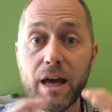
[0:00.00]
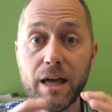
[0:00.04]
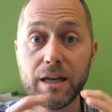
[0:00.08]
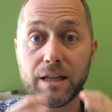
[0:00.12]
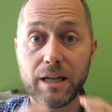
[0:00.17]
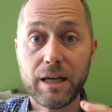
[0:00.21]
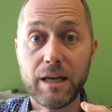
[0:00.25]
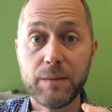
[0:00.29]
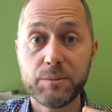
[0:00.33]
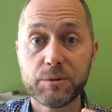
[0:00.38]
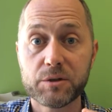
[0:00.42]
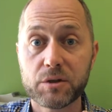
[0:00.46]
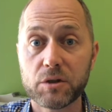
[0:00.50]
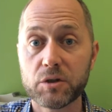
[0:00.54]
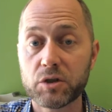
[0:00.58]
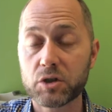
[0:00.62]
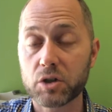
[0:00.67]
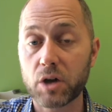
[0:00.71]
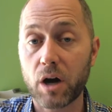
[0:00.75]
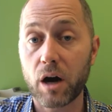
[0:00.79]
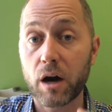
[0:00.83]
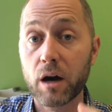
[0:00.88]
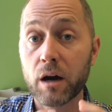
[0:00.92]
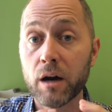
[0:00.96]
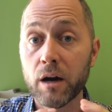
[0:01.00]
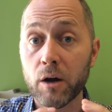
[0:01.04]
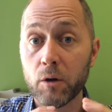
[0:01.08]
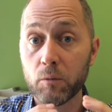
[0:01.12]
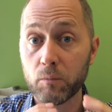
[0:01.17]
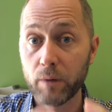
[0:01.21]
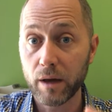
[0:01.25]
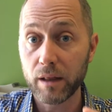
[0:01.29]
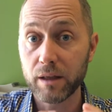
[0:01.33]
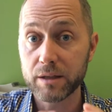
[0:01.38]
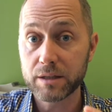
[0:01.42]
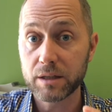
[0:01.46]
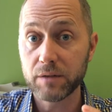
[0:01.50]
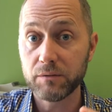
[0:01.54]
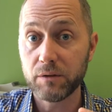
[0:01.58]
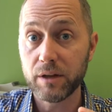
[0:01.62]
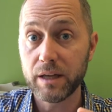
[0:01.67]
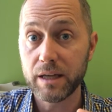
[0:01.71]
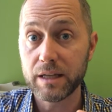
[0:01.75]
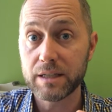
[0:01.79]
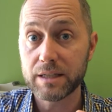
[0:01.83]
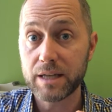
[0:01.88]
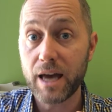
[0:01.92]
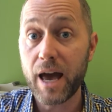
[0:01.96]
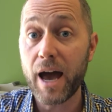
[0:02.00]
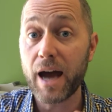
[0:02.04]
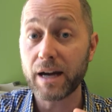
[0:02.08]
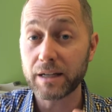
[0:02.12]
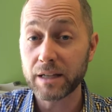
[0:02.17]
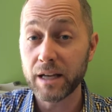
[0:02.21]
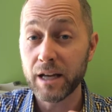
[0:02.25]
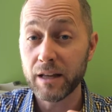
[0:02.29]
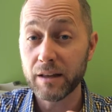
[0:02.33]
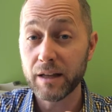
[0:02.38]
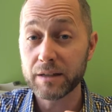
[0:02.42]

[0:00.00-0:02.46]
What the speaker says: and keeps the star relatively intact.